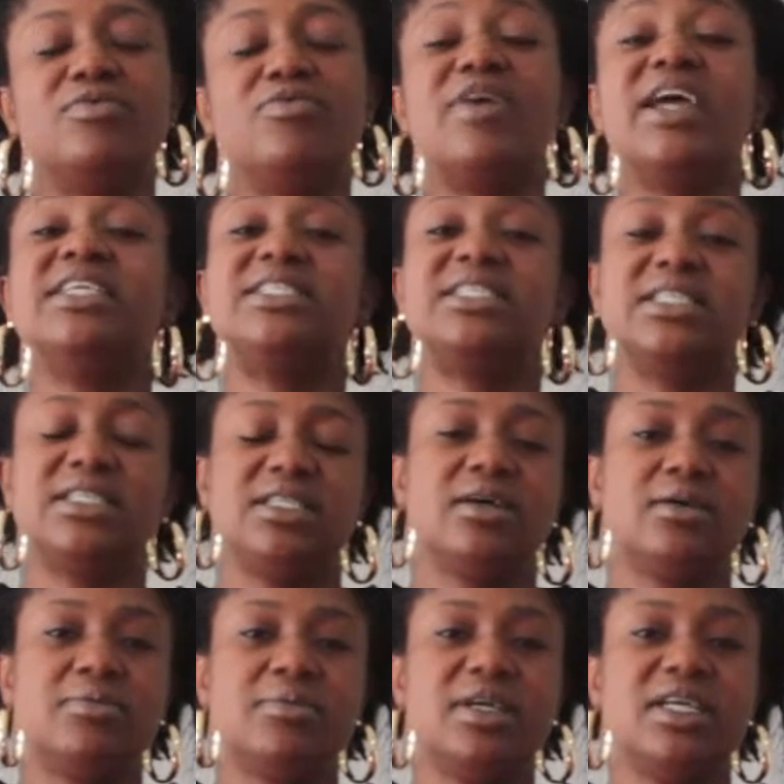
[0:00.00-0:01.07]

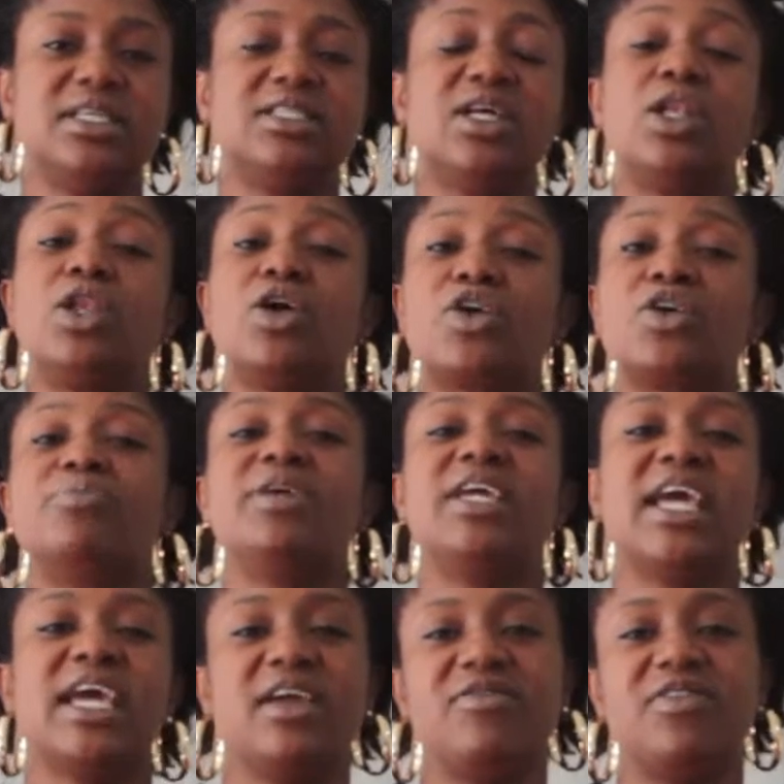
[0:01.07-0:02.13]
racism is a learned
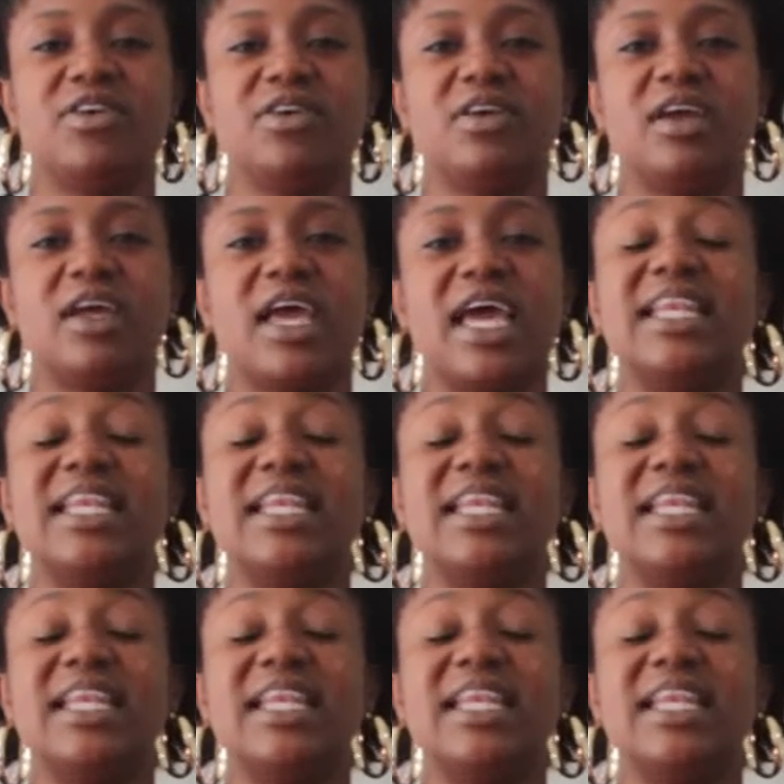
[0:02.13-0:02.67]
behavior,